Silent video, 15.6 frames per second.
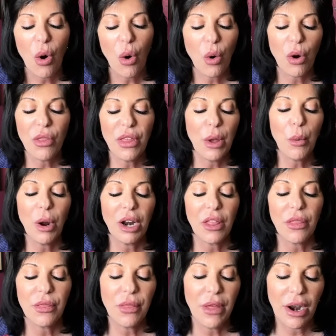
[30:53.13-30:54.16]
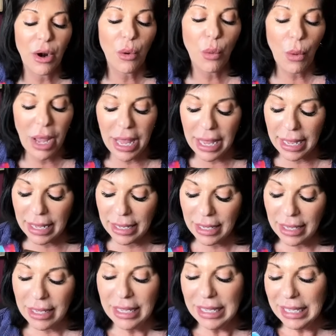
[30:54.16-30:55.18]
or they want it their way.